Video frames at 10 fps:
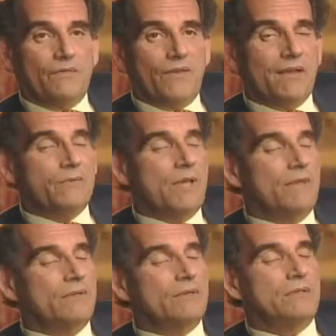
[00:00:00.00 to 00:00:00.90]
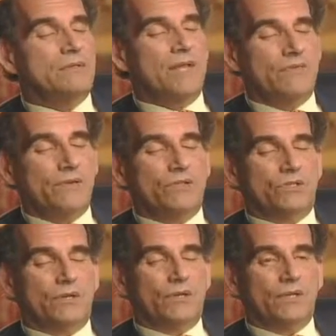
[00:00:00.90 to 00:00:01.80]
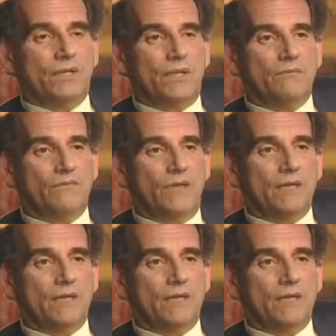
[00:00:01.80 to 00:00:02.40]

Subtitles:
In fact, we have a devilishly hard time